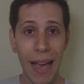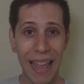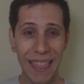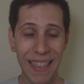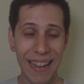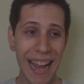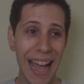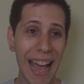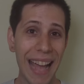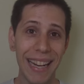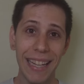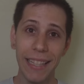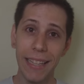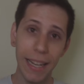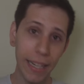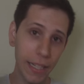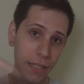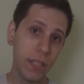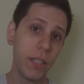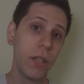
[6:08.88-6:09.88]
and then adding
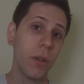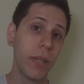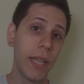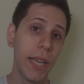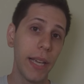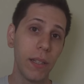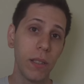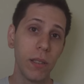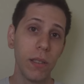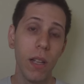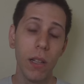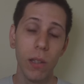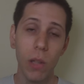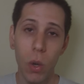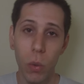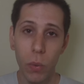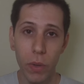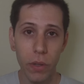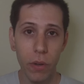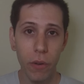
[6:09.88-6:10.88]
that into your kettle
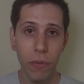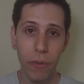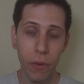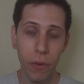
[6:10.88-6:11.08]
along with your